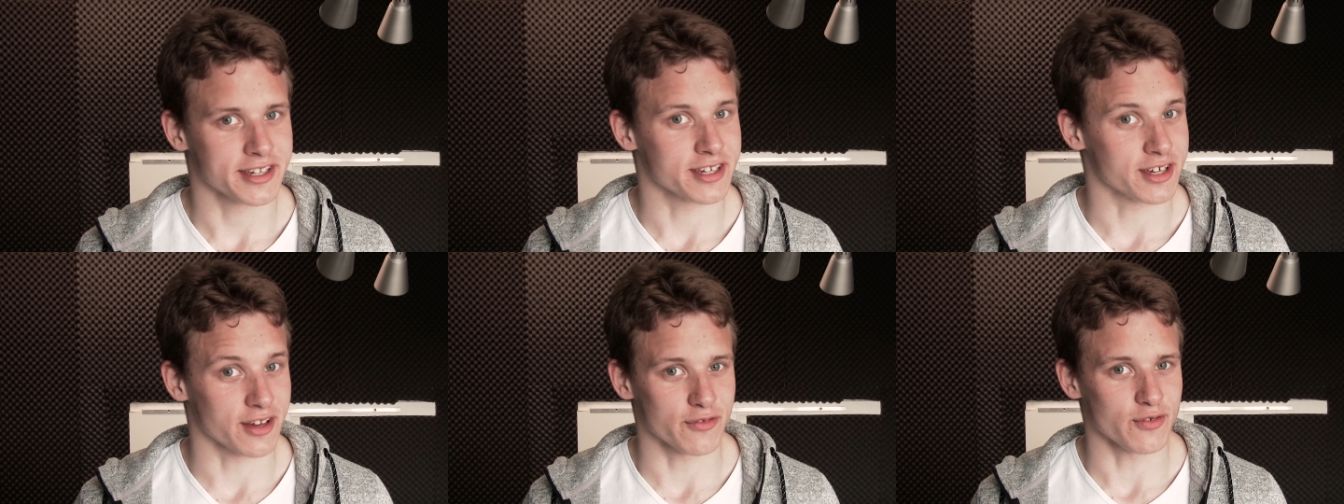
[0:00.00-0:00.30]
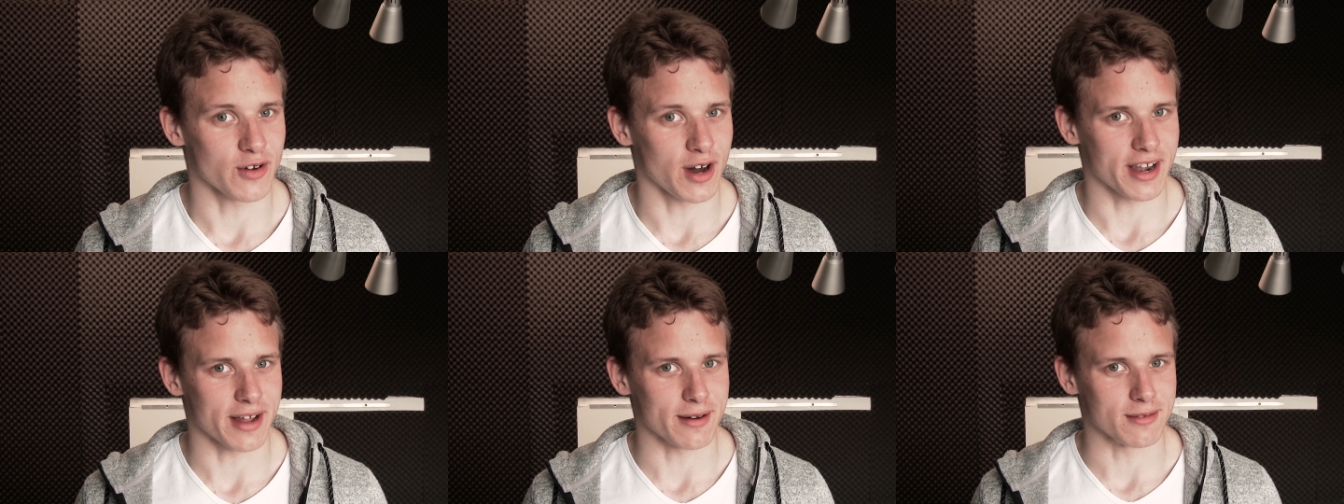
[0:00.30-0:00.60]
You
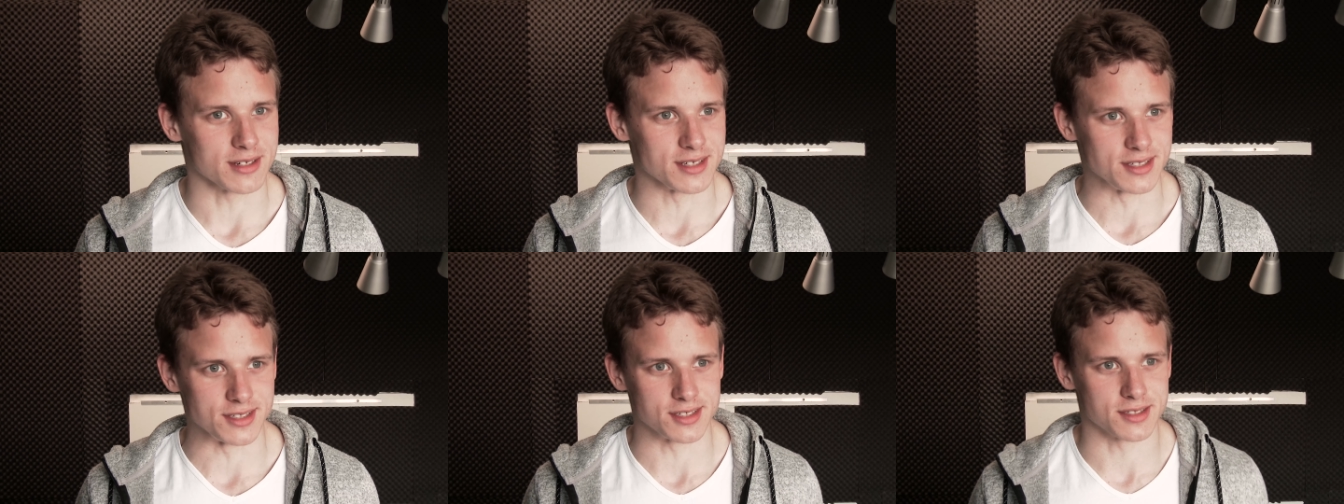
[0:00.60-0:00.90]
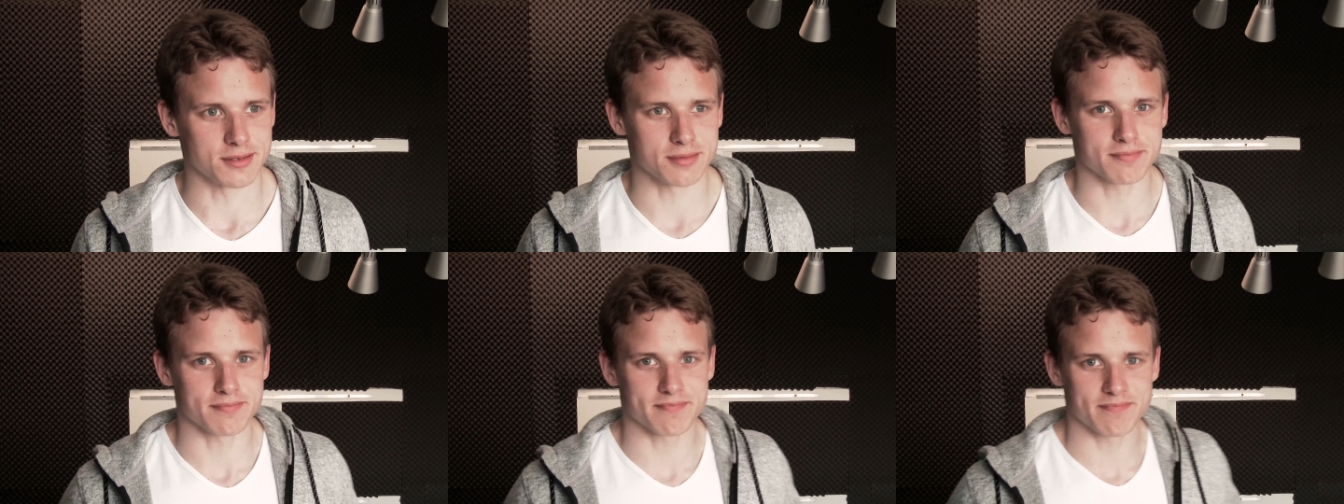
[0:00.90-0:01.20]
thought I
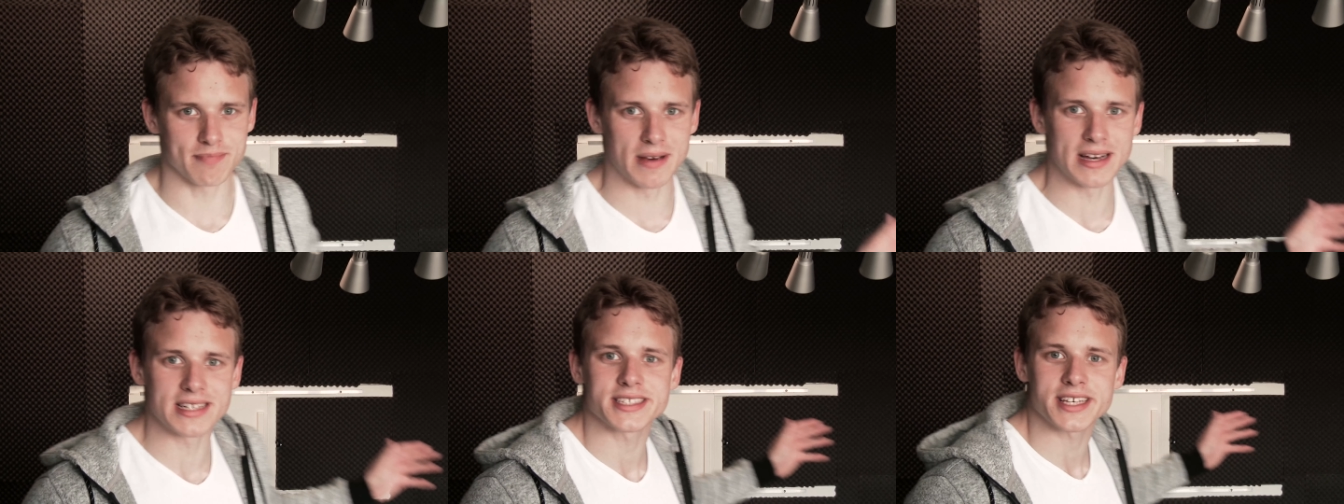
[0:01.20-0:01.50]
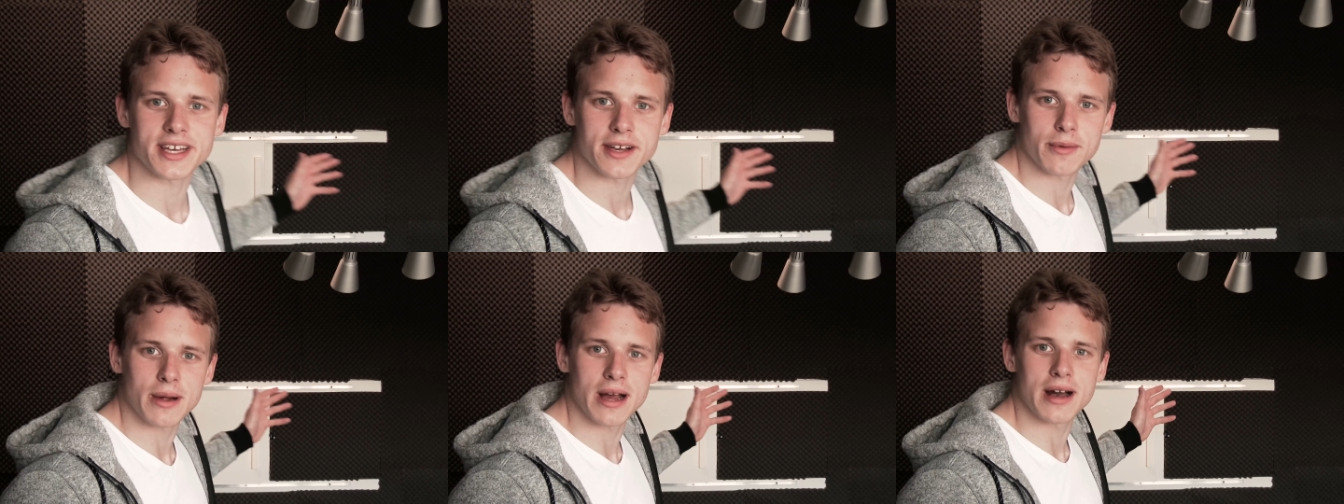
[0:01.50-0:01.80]
was
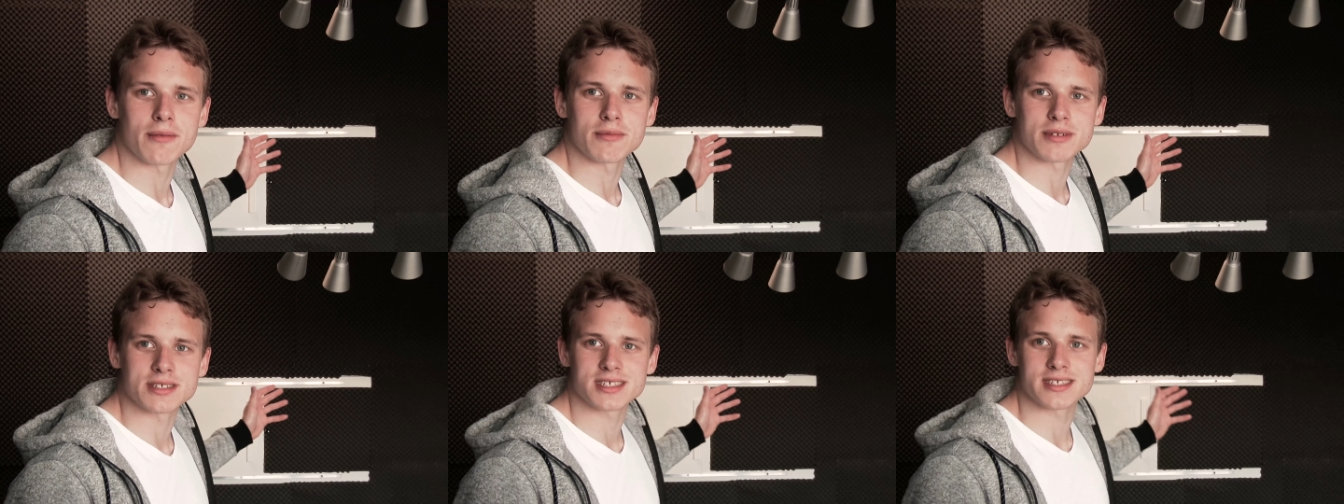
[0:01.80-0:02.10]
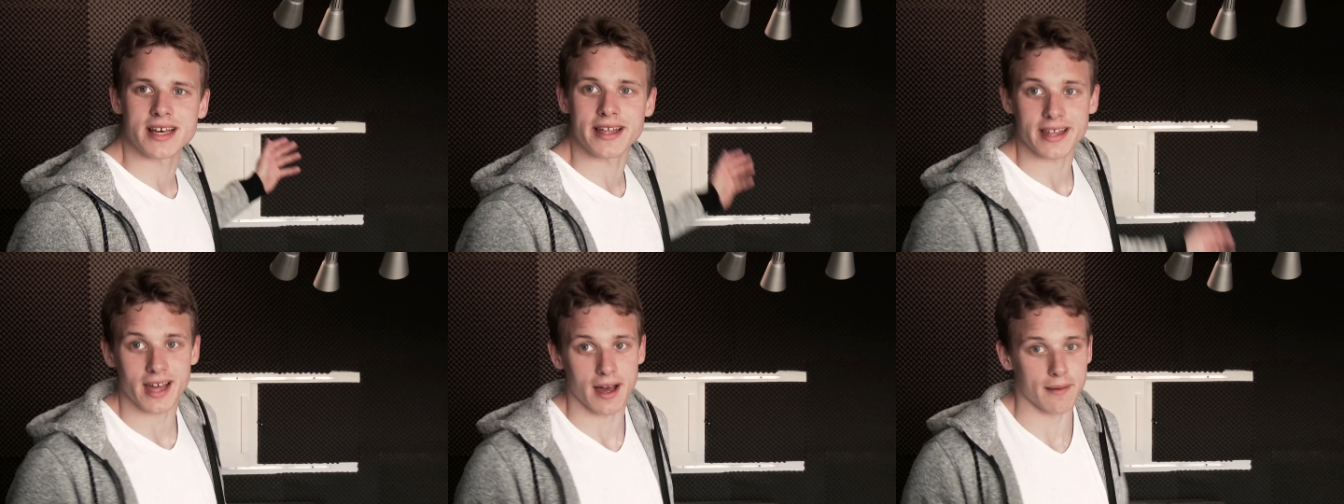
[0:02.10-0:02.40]
messing around with
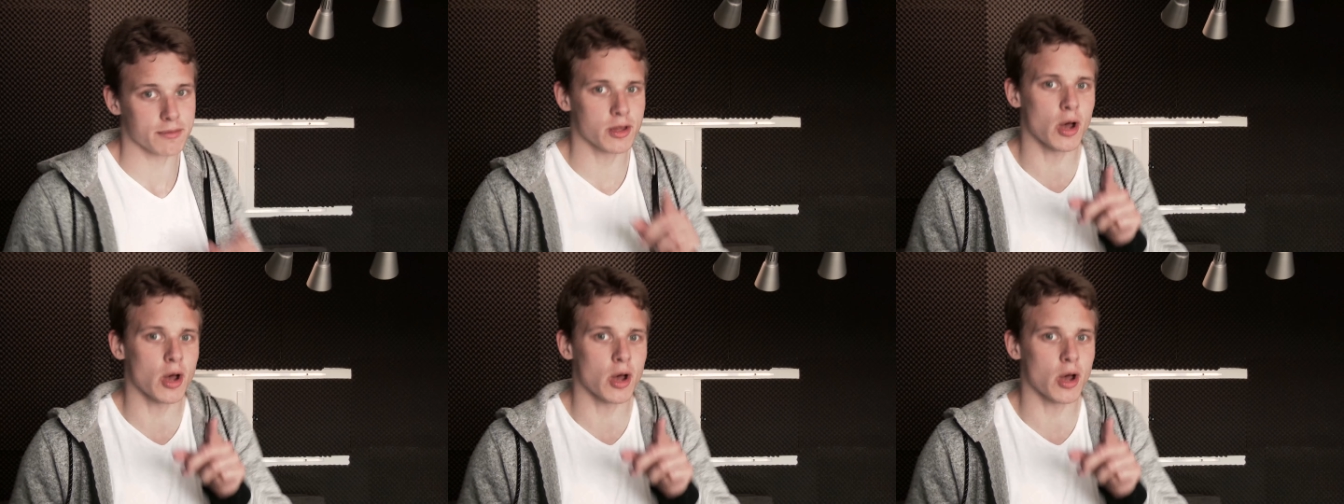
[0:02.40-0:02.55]
standing up.